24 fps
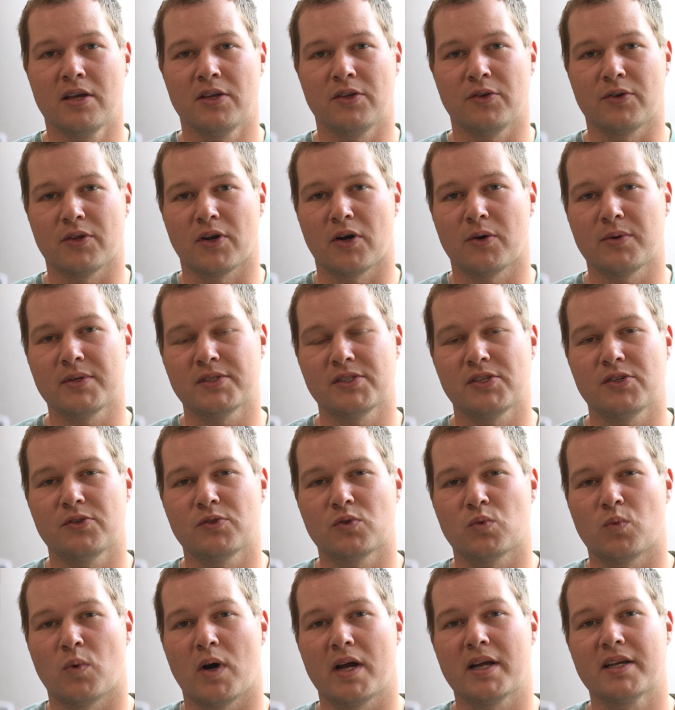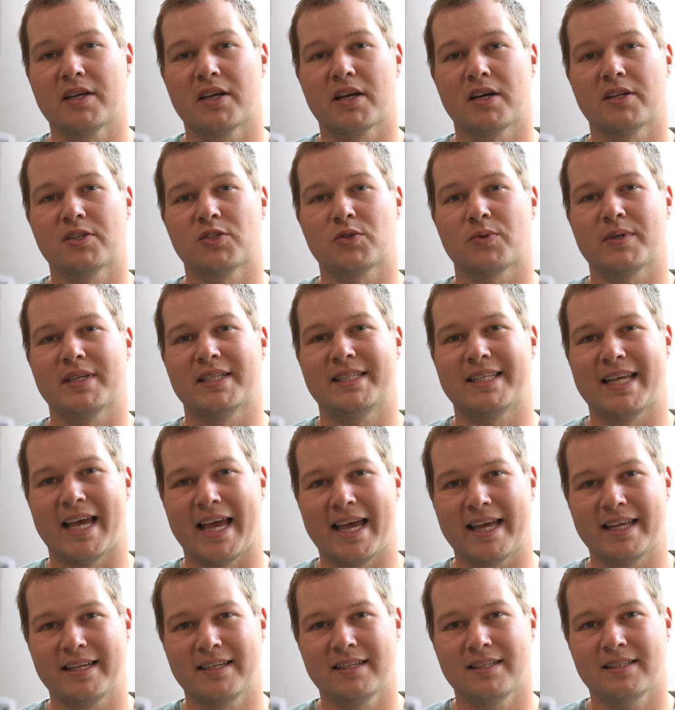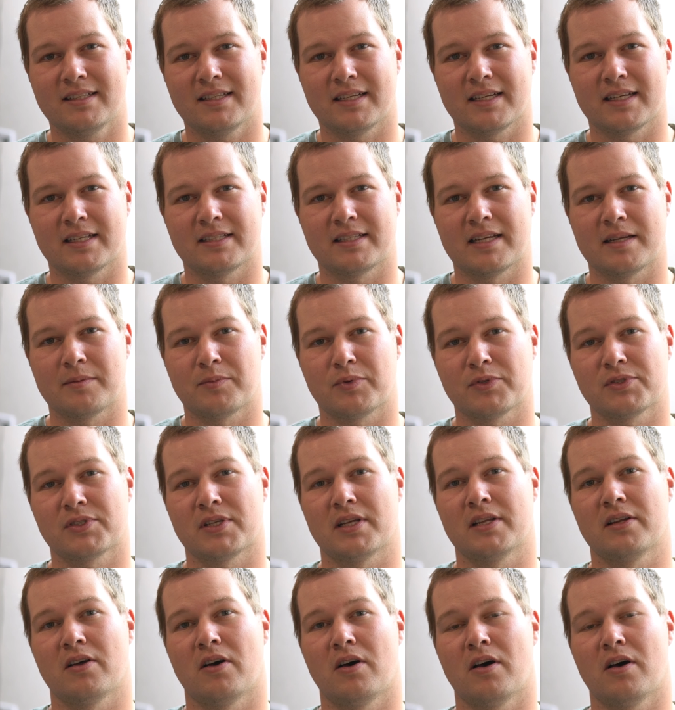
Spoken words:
you can always use Wine Country 10 to get 10%